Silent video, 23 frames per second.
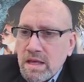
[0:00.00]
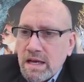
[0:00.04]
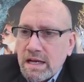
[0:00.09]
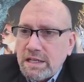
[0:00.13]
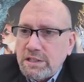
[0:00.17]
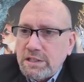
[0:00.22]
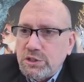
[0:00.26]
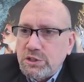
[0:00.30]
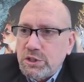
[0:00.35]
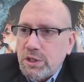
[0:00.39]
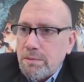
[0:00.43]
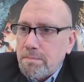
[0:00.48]

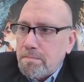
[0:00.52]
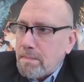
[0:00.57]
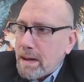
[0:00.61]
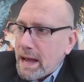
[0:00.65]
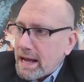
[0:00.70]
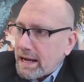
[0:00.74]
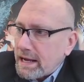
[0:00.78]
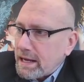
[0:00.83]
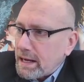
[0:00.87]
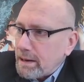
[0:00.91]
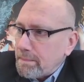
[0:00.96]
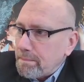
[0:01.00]
I should
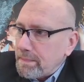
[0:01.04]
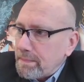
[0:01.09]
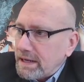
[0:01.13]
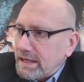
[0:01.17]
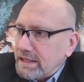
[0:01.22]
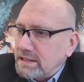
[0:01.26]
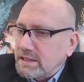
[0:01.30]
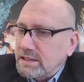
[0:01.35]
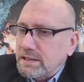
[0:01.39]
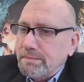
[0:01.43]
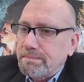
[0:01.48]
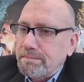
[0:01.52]
back up,
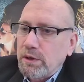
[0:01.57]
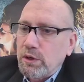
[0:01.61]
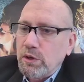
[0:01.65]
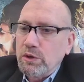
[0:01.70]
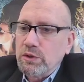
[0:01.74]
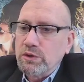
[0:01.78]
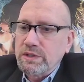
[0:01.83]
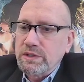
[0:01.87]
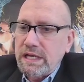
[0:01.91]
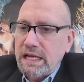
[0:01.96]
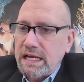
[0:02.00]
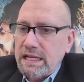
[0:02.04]
I
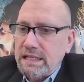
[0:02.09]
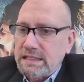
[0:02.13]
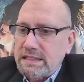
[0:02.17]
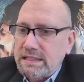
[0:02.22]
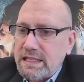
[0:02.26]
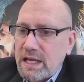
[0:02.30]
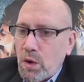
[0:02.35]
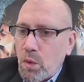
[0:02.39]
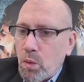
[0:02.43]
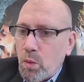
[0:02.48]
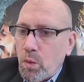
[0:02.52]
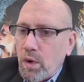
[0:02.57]
suppose, and
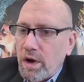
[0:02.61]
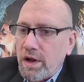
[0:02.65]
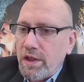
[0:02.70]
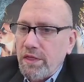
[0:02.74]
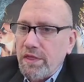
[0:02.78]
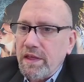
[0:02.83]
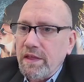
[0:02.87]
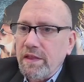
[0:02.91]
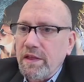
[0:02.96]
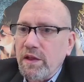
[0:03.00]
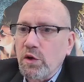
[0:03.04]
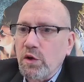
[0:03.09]
say one
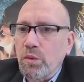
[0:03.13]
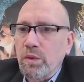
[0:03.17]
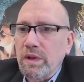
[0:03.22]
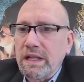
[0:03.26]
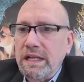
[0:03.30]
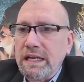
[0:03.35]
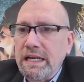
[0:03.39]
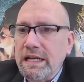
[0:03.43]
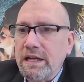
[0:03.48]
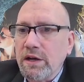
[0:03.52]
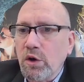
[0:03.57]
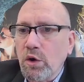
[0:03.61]
thing that you
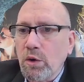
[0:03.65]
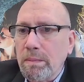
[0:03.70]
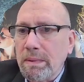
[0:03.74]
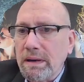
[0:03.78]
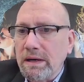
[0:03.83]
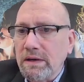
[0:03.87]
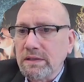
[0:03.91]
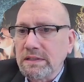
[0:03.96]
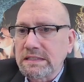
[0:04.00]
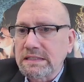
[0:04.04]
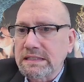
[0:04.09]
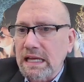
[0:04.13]
really need to know
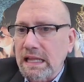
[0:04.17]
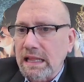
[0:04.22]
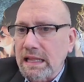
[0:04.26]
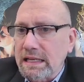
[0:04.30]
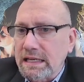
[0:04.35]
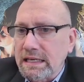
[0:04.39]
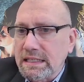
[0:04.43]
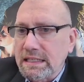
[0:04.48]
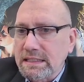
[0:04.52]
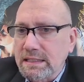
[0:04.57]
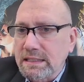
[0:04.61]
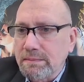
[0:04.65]
about
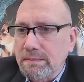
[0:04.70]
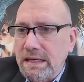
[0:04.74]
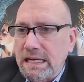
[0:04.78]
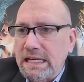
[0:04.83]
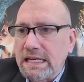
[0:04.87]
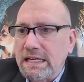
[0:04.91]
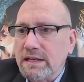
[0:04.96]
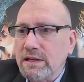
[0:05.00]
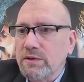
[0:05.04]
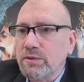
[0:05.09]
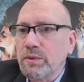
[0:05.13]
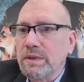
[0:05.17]
Stalinism.
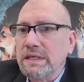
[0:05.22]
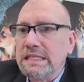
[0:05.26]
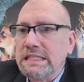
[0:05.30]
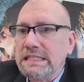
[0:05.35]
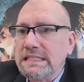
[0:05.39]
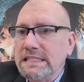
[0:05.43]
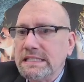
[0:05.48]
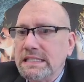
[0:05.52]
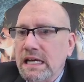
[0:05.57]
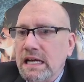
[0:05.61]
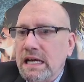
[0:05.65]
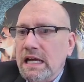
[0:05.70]
It
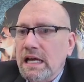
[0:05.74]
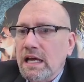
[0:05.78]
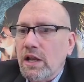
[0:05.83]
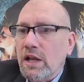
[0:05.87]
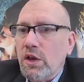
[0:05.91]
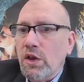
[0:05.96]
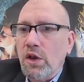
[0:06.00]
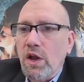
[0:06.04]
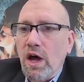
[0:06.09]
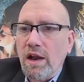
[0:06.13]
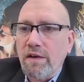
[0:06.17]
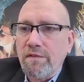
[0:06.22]
was
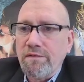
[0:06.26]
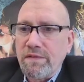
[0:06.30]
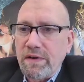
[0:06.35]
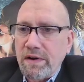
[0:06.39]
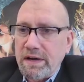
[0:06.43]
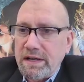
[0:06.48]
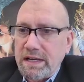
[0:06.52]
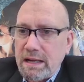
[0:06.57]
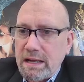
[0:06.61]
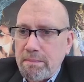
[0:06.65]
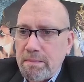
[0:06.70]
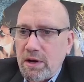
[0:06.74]
not
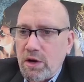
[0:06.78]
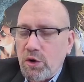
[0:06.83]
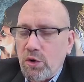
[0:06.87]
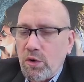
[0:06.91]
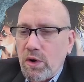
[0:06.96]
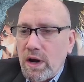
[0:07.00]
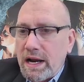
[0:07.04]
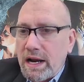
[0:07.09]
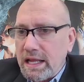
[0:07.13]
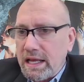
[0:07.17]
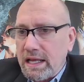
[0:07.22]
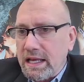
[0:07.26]
very
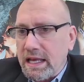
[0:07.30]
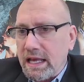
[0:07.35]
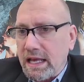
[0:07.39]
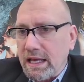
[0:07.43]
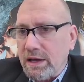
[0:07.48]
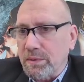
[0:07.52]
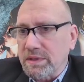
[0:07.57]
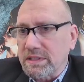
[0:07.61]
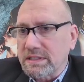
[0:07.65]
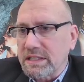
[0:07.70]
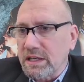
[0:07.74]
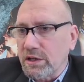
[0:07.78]
democratic.
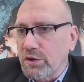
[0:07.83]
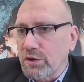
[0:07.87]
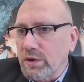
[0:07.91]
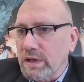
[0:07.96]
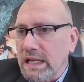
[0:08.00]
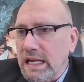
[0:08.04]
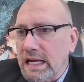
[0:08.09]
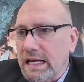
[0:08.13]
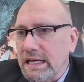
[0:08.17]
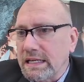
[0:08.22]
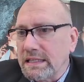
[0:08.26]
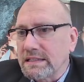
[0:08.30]
It was
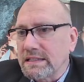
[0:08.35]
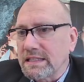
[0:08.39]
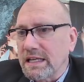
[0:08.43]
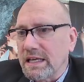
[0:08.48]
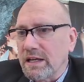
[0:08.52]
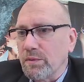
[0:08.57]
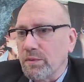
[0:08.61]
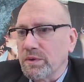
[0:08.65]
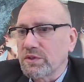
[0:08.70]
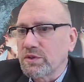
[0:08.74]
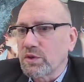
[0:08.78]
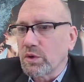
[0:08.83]
centralized.
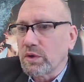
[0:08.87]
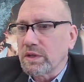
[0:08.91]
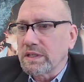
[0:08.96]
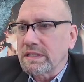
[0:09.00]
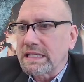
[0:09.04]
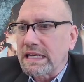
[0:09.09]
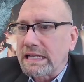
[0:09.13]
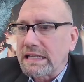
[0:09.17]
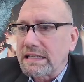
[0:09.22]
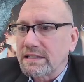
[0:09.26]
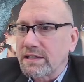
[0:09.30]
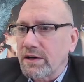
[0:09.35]
It was
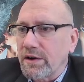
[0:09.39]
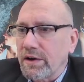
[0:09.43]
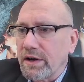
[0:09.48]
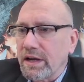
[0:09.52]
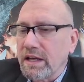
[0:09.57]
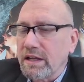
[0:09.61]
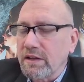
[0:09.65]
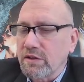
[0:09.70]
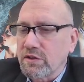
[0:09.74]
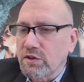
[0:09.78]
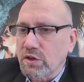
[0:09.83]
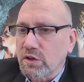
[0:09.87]

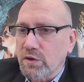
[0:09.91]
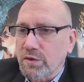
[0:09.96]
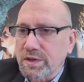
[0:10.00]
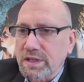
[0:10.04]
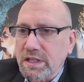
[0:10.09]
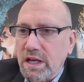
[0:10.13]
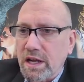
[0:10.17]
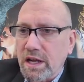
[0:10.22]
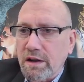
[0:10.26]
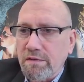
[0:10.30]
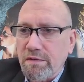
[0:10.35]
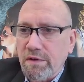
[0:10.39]
totalitarian, so there was
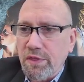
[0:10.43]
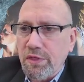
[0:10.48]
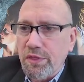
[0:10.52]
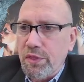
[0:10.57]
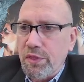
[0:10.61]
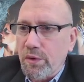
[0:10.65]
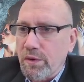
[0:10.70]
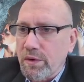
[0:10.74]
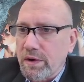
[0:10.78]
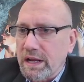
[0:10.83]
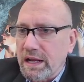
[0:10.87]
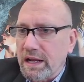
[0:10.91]
a lot of
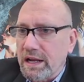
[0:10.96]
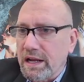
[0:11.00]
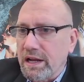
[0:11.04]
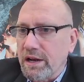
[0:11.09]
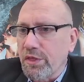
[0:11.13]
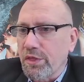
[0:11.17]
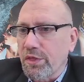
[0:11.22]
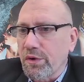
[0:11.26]
authority and